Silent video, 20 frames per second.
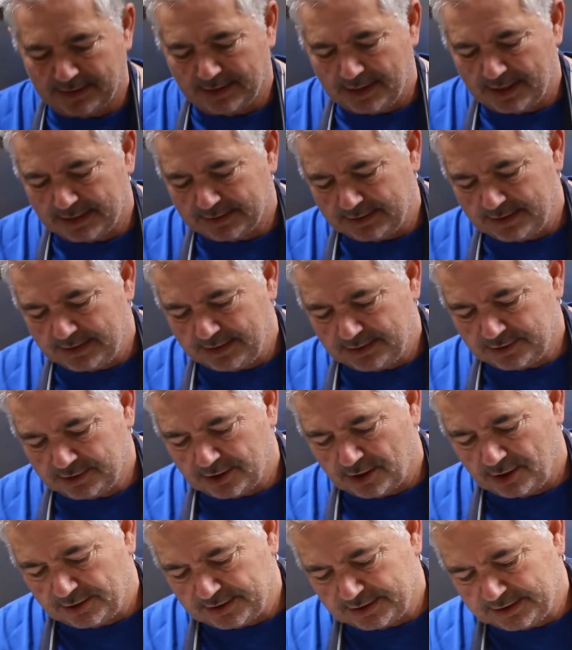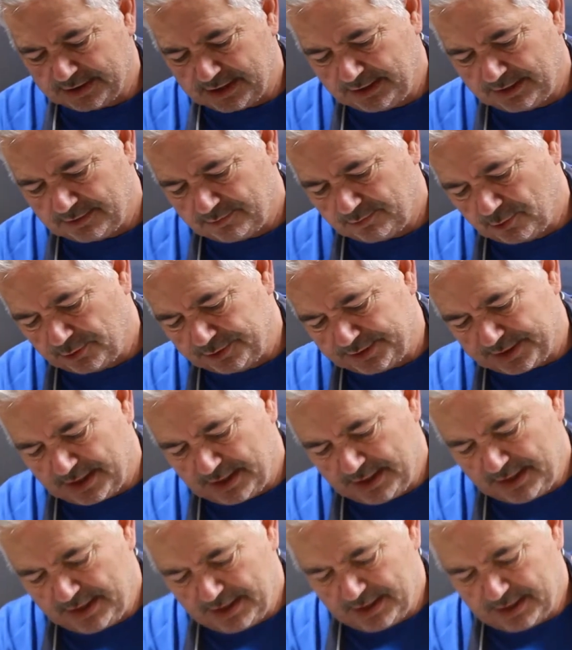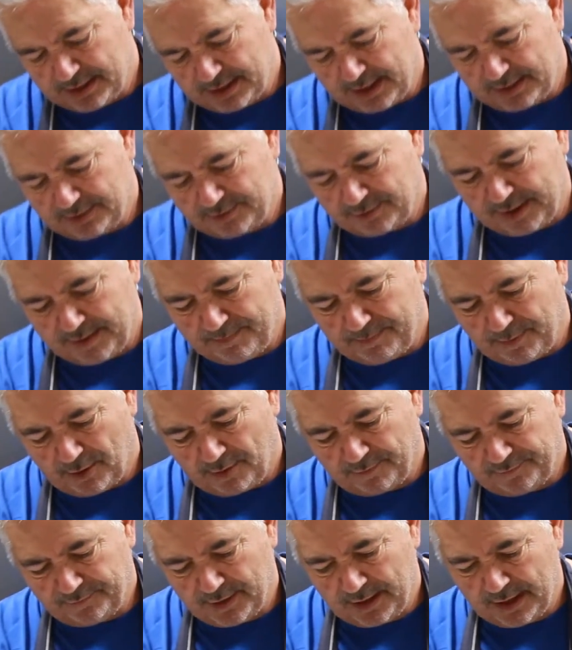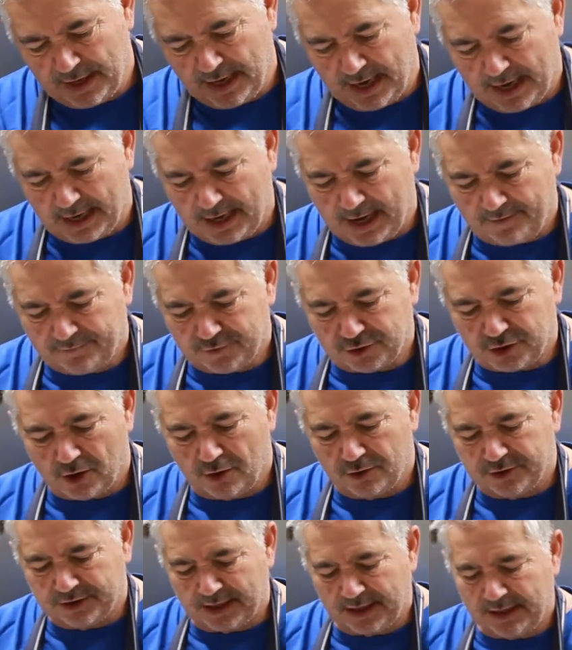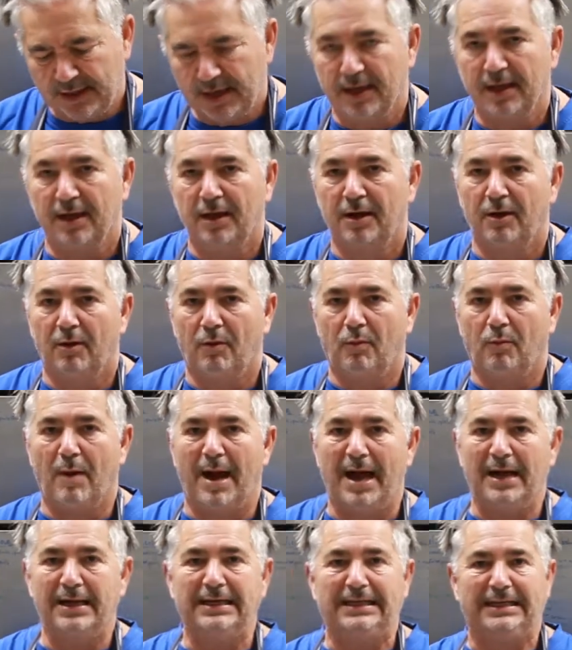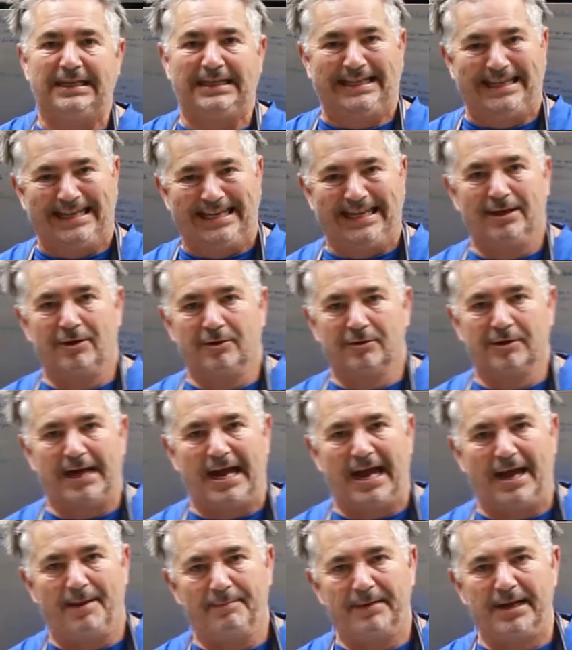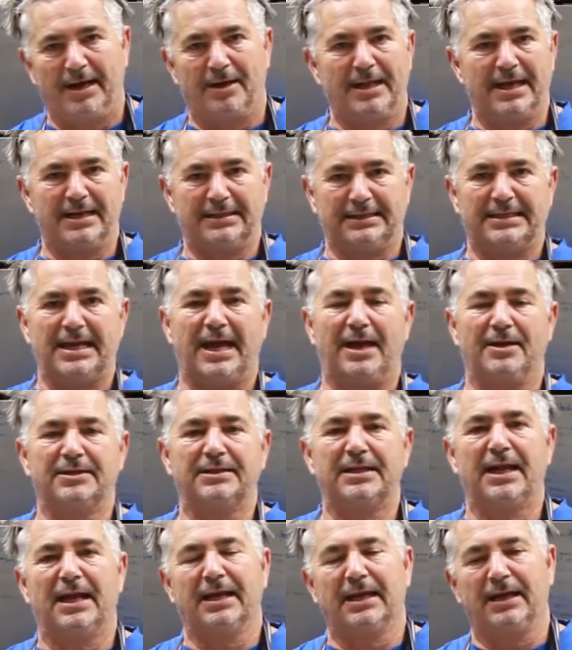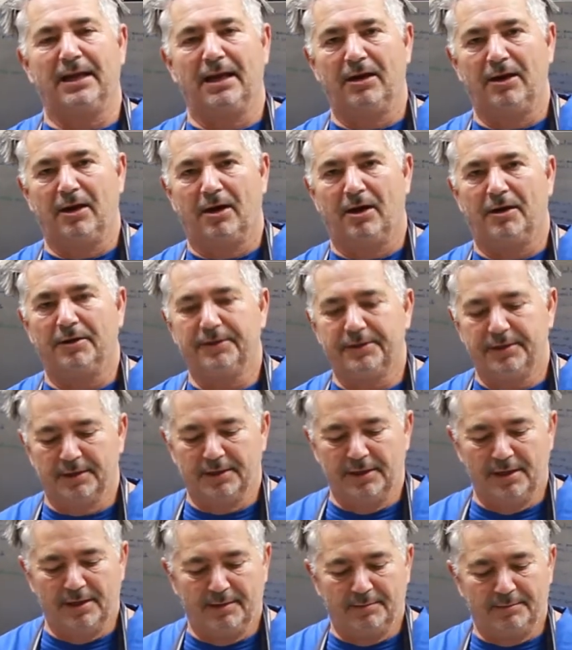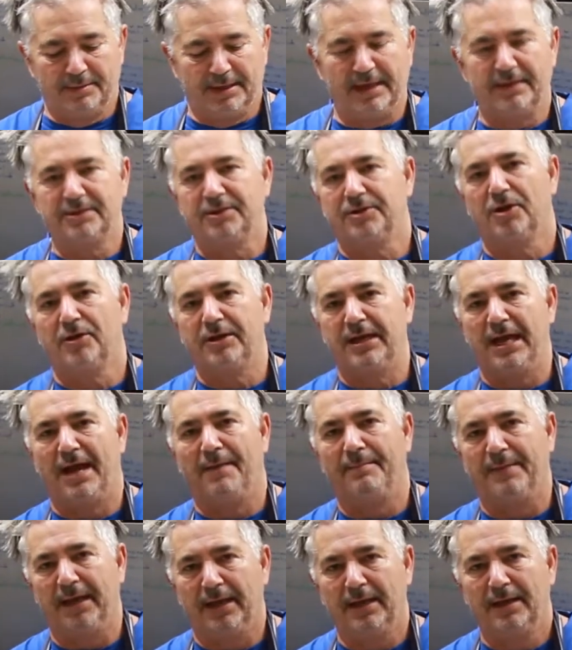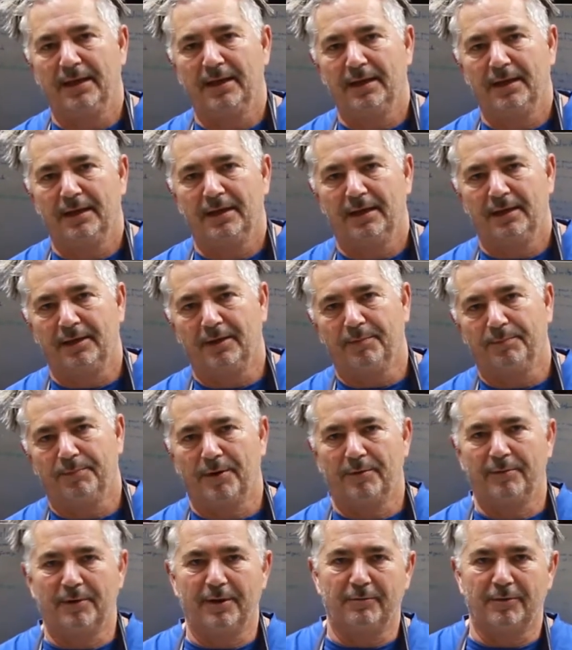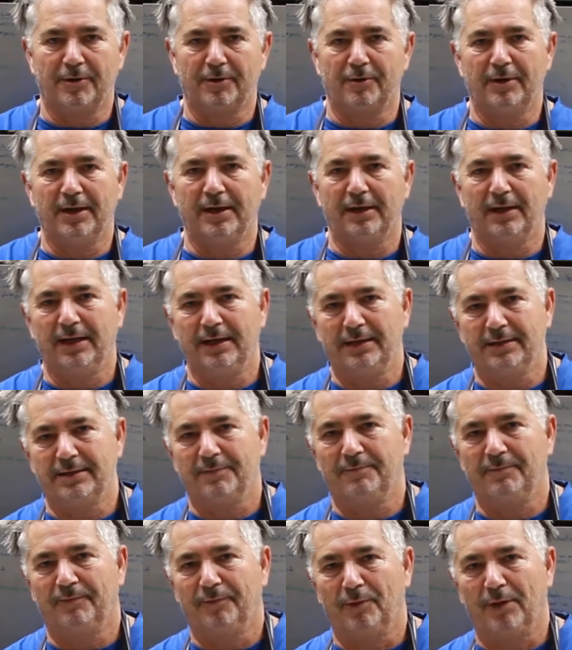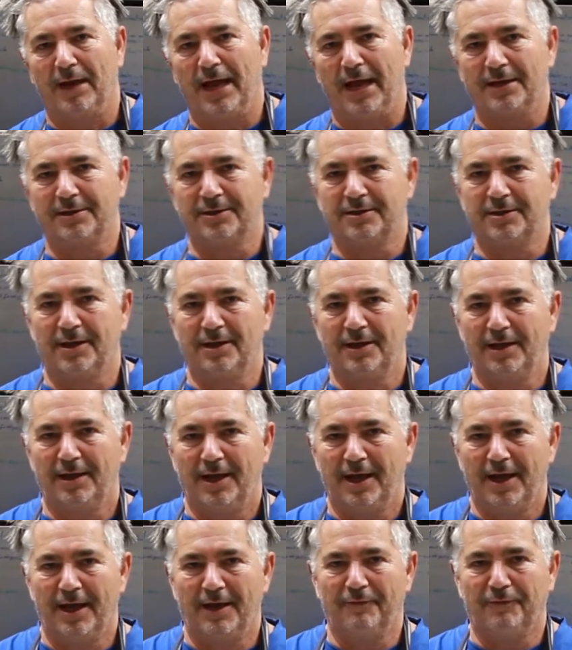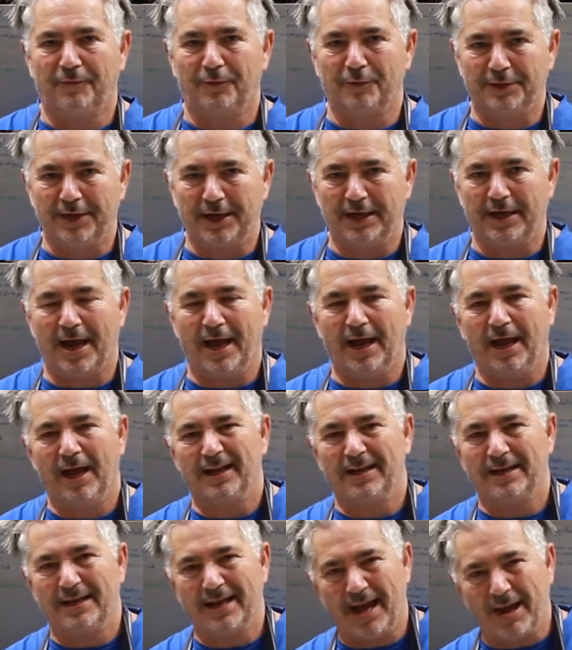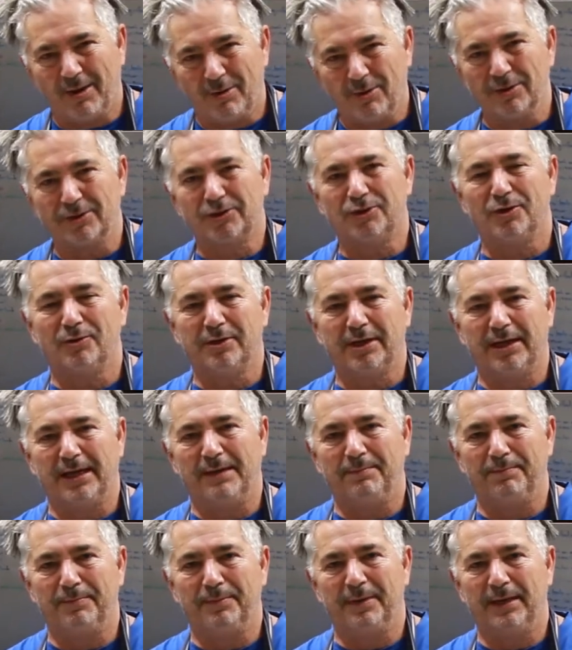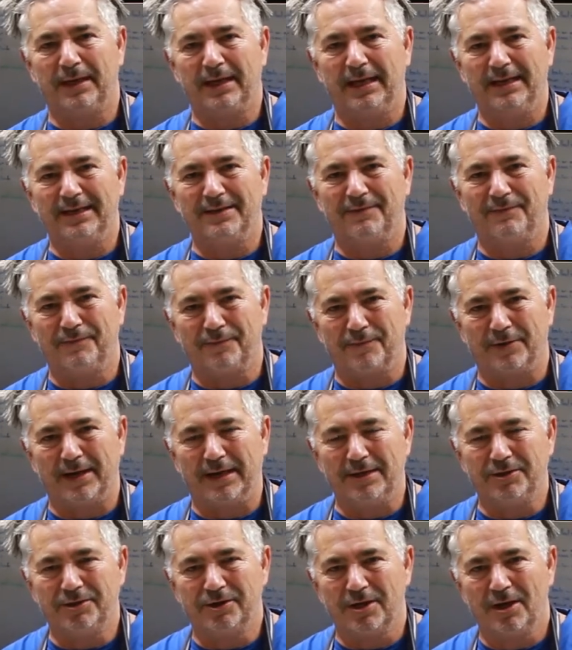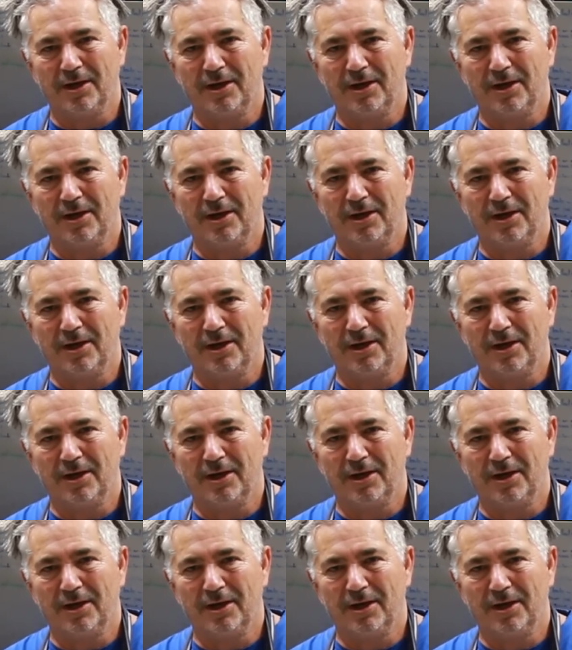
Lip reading: like this, so see the water can drip off. And I've chosen 1 kilogram. Now that sounds like a lot, but they're so yummy, you probably want to eat them for lunch and for dinner. They also keep in the fridge